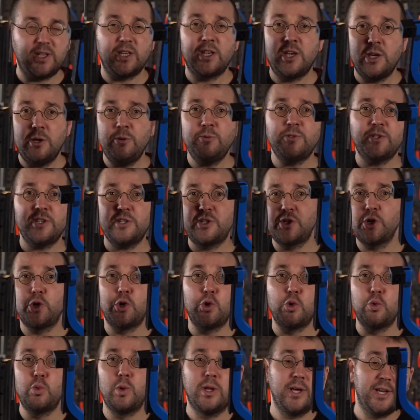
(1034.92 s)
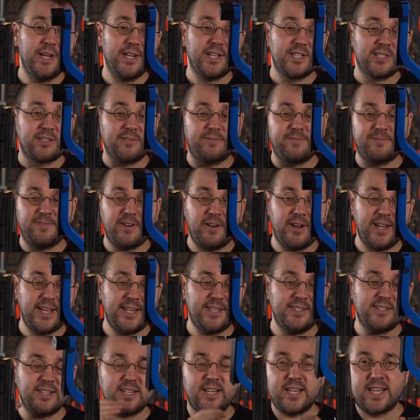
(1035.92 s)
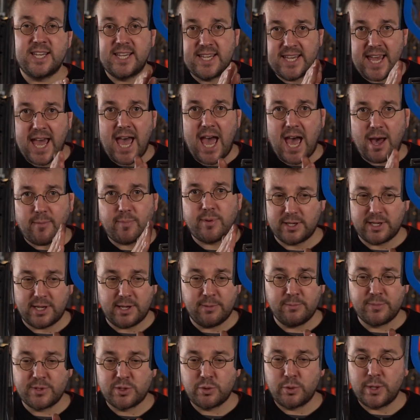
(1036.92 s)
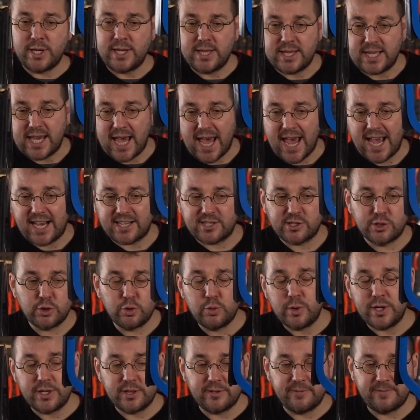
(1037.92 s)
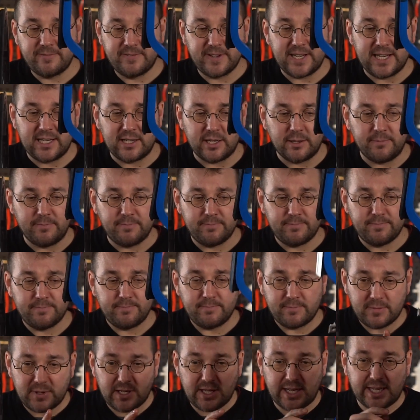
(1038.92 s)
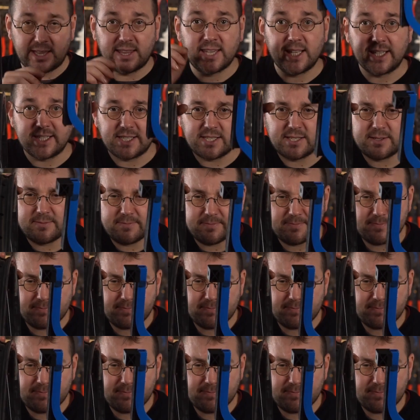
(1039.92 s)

Use the tool to find a gap in between the axle and the feeler, like this.